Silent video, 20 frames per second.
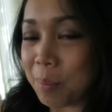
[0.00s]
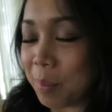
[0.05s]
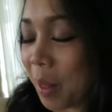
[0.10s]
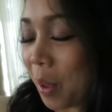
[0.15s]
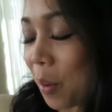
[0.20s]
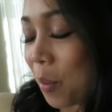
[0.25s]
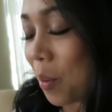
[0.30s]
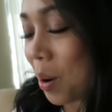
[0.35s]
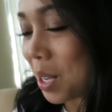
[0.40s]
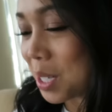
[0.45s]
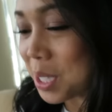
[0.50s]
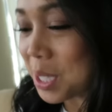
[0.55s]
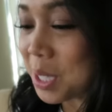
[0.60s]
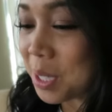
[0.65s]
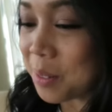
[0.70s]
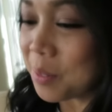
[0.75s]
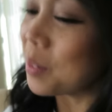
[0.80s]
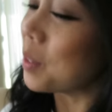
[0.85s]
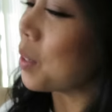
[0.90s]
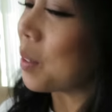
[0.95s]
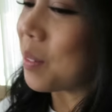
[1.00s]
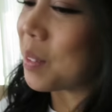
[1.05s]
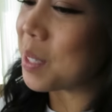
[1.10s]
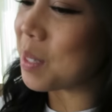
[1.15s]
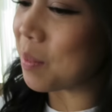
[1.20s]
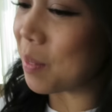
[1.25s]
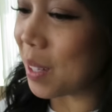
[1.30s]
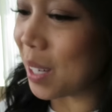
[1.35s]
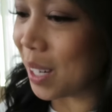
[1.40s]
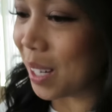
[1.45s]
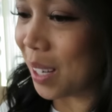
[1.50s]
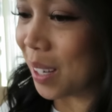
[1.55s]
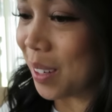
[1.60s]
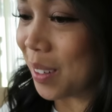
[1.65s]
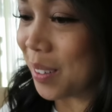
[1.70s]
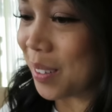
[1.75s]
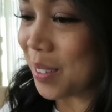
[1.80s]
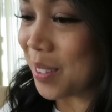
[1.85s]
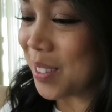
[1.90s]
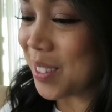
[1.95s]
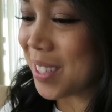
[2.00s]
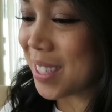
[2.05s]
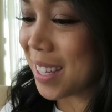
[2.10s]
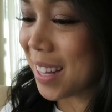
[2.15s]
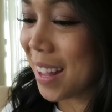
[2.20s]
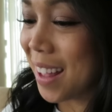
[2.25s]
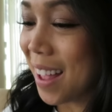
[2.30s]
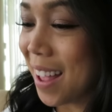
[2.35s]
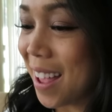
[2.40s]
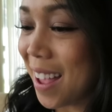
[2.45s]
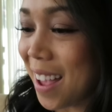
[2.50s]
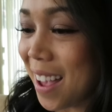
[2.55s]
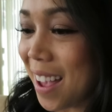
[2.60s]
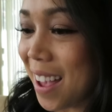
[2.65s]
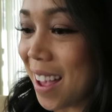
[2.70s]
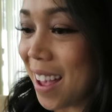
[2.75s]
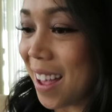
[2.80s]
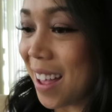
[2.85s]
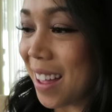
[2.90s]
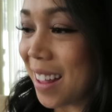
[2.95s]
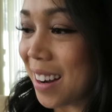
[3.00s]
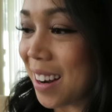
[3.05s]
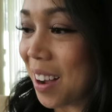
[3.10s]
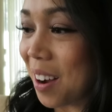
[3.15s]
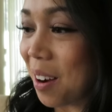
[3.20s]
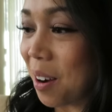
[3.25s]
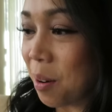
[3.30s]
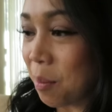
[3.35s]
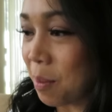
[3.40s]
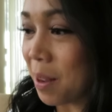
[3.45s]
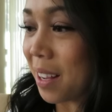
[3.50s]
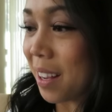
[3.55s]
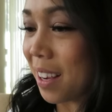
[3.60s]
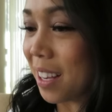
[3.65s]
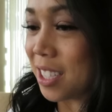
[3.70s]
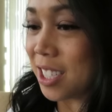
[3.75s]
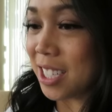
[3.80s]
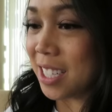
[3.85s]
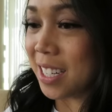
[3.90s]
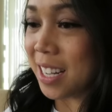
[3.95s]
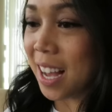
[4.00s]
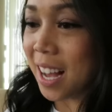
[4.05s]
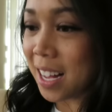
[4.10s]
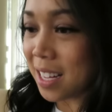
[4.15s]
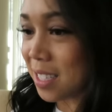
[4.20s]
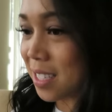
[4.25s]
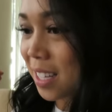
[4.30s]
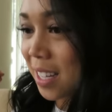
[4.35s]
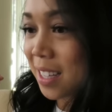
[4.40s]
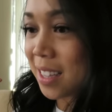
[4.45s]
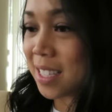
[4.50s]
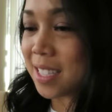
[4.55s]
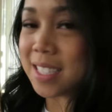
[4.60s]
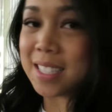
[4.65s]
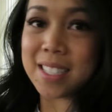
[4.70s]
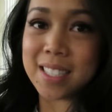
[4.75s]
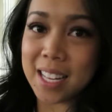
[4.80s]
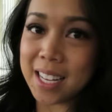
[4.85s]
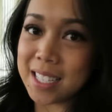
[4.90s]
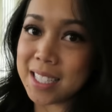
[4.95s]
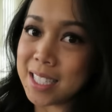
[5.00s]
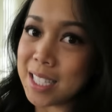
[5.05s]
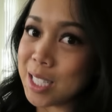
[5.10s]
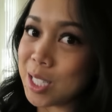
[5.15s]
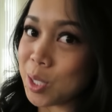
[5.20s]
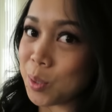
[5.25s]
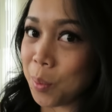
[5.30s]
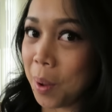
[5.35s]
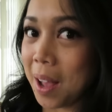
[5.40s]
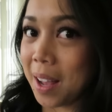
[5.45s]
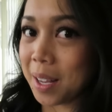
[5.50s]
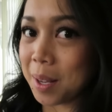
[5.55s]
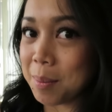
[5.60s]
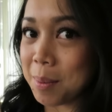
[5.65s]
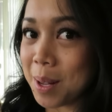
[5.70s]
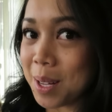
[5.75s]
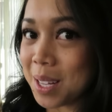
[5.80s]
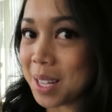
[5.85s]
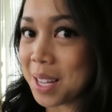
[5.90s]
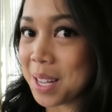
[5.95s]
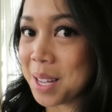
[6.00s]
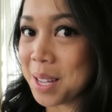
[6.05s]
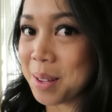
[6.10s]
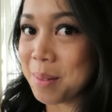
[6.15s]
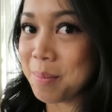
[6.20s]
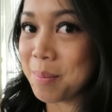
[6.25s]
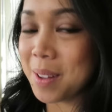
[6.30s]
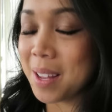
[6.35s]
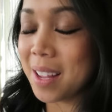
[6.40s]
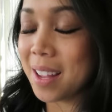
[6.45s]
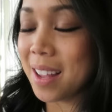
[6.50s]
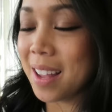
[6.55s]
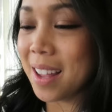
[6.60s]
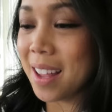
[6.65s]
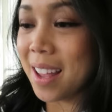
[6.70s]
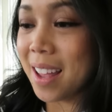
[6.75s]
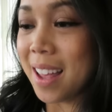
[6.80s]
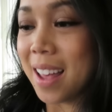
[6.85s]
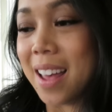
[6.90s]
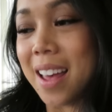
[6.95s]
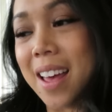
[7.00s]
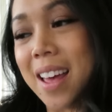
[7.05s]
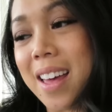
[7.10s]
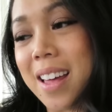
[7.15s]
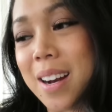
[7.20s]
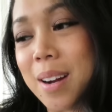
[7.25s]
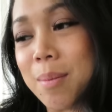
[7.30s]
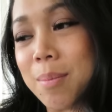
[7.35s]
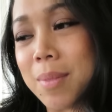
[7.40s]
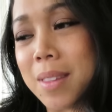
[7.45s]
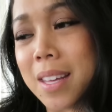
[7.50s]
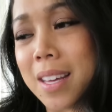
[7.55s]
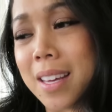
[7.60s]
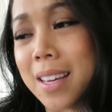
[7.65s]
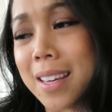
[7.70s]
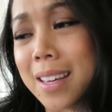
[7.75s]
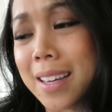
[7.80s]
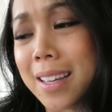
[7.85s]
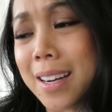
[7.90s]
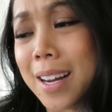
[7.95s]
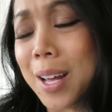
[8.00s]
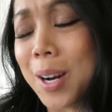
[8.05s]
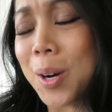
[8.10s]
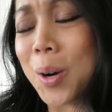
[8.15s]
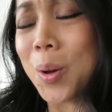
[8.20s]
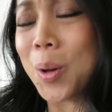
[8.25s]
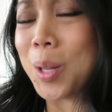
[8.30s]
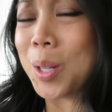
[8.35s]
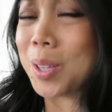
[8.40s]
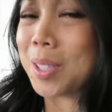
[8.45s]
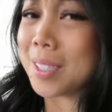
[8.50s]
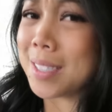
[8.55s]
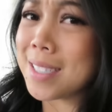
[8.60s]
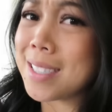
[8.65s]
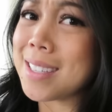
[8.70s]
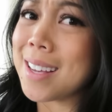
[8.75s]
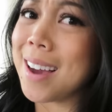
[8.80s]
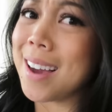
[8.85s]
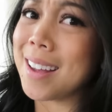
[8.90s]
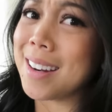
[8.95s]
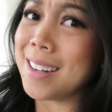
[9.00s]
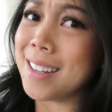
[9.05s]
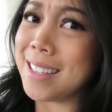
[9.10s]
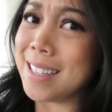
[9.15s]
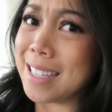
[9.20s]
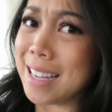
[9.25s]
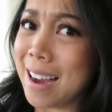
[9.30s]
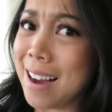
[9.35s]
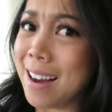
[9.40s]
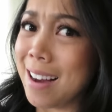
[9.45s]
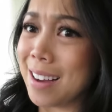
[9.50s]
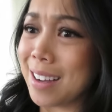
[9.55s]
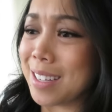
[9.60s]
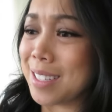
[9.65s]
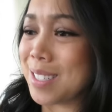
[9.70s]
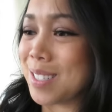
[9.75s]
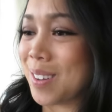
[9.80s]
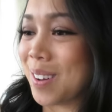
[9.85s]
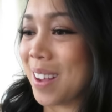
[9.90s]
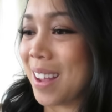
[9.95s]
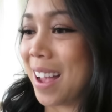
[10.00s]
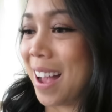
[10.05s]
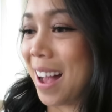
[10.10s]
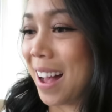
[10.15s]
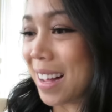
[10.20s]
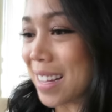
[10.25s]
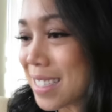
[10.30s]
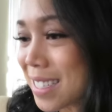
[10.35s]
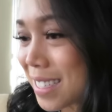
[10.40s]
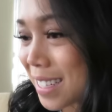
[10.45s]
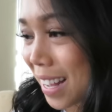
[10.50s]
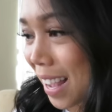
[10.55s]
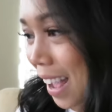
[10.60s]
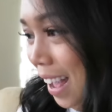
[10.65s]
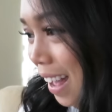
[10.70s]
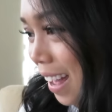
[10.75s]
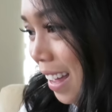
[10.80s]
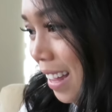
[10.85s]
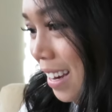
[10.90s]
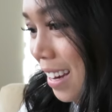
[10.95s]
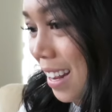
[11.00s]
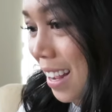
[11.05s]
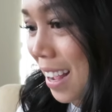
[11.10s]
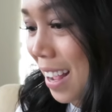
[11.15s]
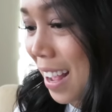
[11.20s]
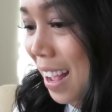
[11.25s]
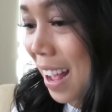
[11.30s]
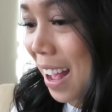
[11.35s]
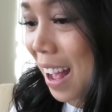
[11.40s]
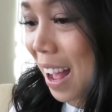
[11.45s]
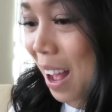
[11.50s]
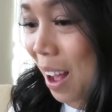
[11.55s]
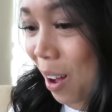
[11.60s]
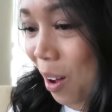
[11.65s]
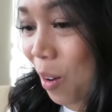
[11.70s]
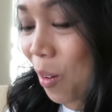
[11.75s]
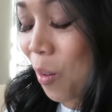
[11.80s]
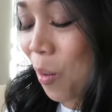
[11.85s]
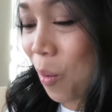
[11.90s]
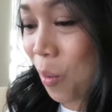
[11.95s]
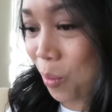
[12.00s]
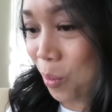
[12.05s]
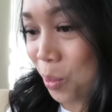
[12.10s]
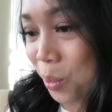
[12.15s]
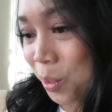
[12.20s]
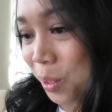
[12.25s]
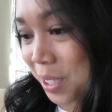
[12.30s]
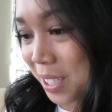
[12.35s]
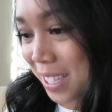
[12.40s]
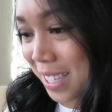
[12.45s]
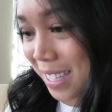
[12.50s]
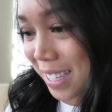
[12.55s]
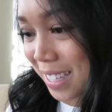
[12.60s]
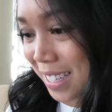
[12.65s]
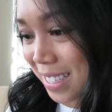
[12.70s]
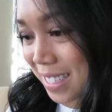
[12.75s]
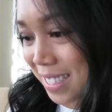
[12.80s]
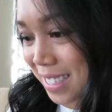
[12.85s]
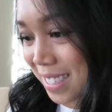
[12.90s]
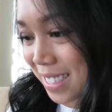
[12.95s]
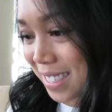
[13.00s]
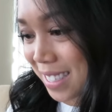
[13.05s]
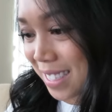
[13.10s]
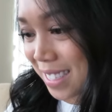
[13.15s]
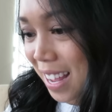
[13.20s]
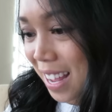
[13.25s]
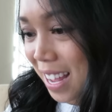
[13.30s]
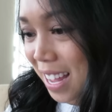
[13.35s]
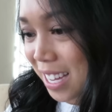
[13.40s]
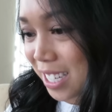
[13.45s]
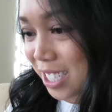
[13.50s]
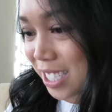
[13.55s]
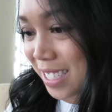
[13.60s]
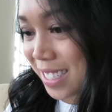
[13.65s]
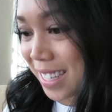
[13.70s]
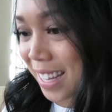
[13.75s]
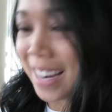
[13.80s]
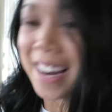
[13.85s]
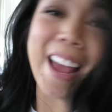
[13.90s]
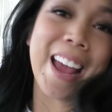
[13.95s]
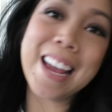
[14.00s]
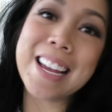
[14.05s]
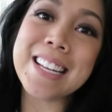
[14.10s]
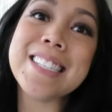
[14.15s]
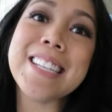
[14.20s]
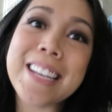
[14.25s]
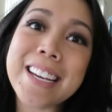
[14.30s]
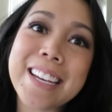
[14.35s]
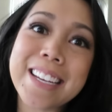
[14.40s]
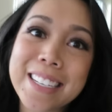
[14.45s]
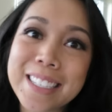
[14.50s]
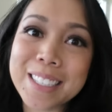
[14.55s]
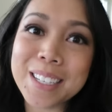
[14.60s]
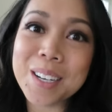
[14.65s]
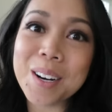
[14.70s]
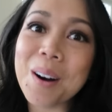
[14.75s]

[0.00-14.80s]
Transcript: I'm like watching a few of his videos and oh my gosh, he has like this sexy swag about him and I'm thinking, I don't know, he looks kind of young. So I asked Kat how old he is, and she said 18.